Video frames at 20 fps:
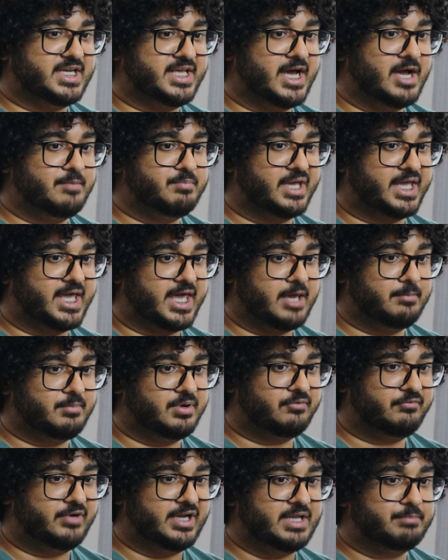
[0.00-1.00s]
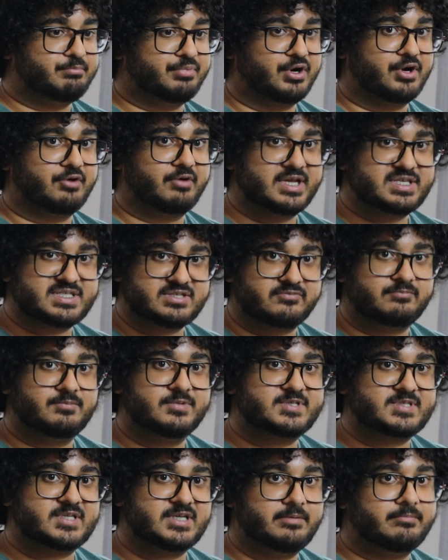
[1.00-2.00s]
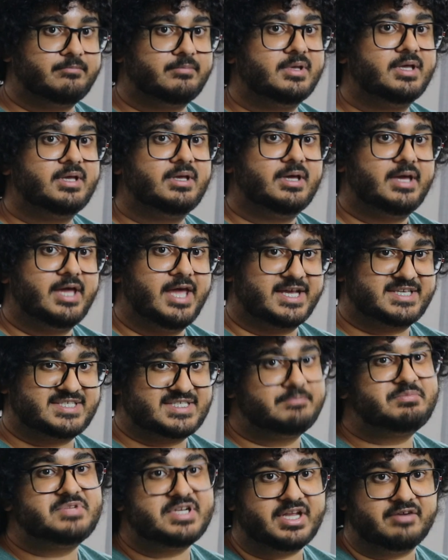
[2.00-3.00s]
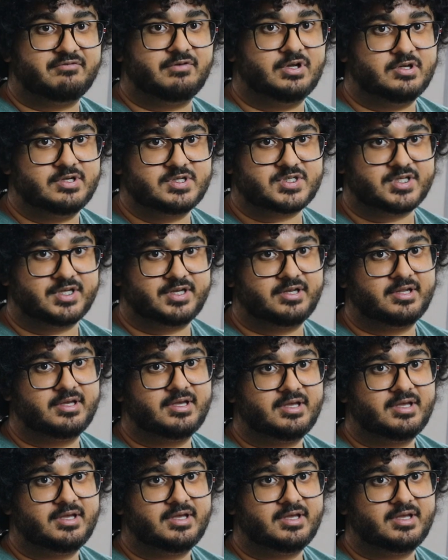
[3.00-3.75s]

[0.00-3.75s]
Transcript: I became a really progressive Muslim, accepted evolution.